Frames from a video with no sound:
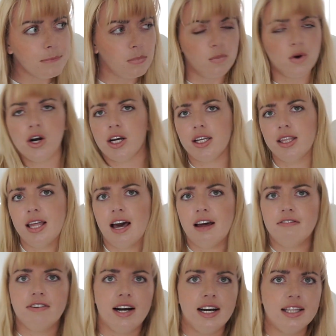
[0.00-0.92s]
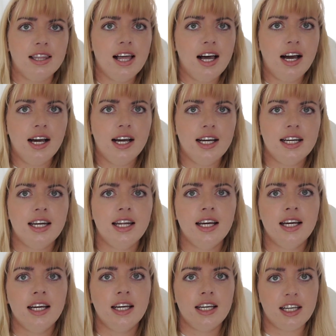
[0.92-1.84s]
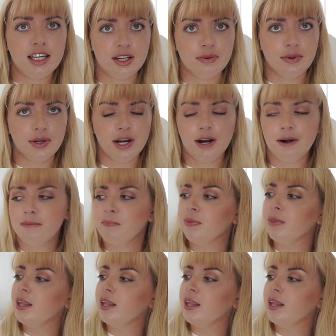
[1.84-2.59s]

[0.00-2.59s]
walk in that fine line. Here we are.